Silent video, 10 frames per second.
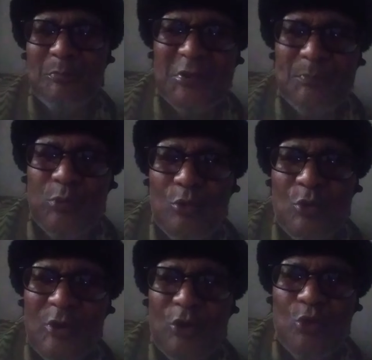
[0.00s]

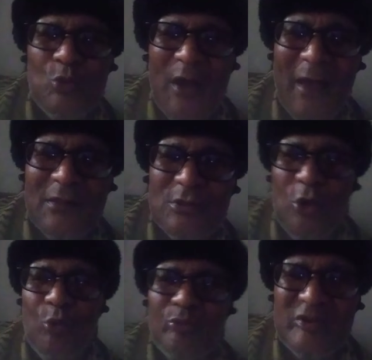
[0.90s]
people who had
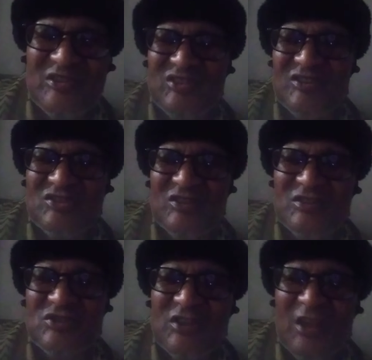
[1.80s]
low
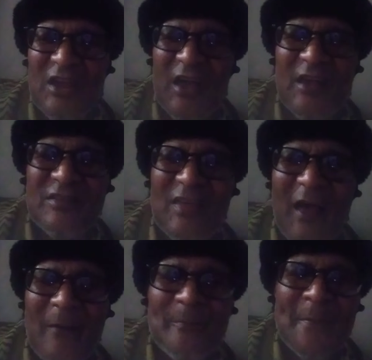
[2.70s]
resistance, and
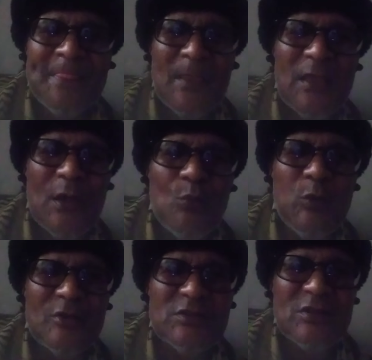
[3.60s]
that it
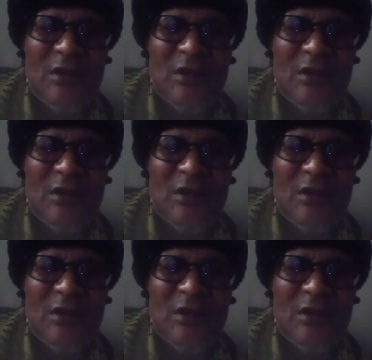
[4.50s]
would